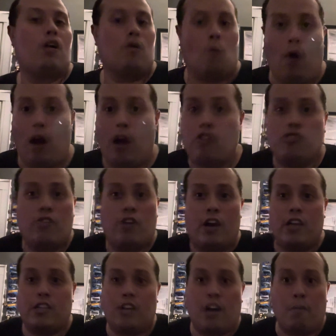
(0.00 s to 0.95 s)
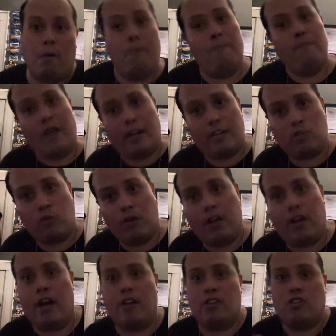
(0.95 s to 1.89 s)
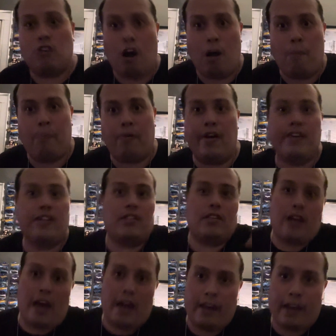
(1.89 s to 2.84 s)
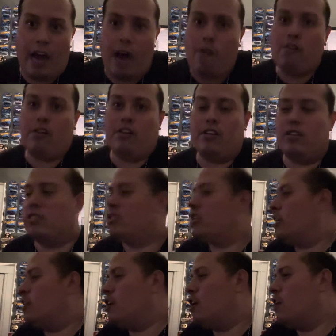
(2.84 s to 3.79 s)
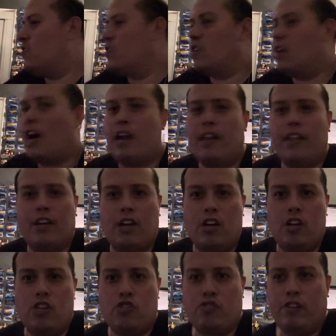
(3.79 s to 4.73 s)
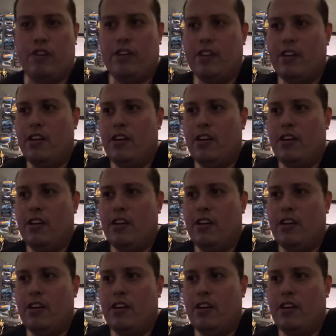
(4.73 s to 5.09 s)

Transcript: why don't you guys come up next weekend to our place and hang out with us, see the other side of the country.